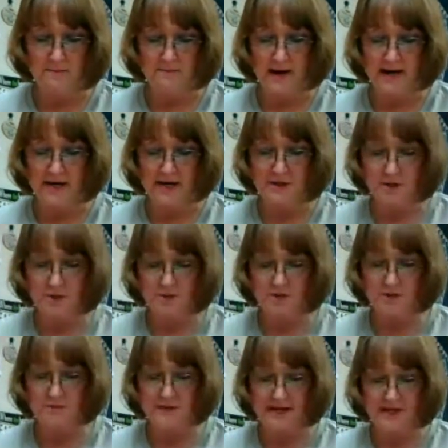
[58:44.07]
my new
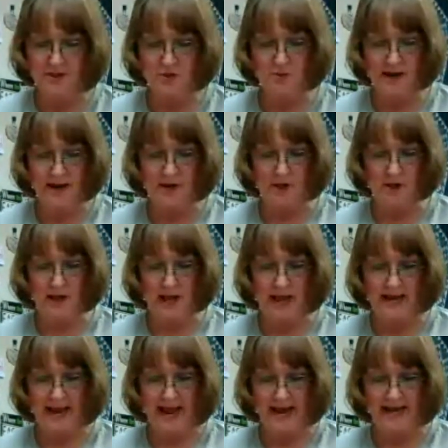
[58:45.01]
to me treadle
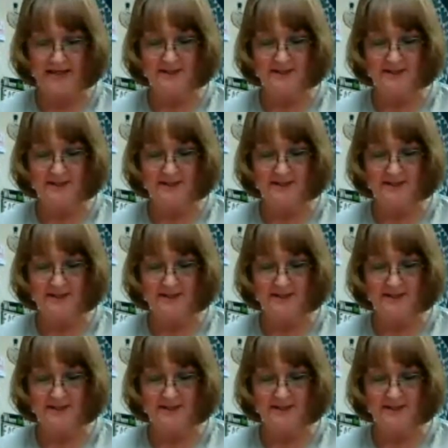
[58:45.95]
and had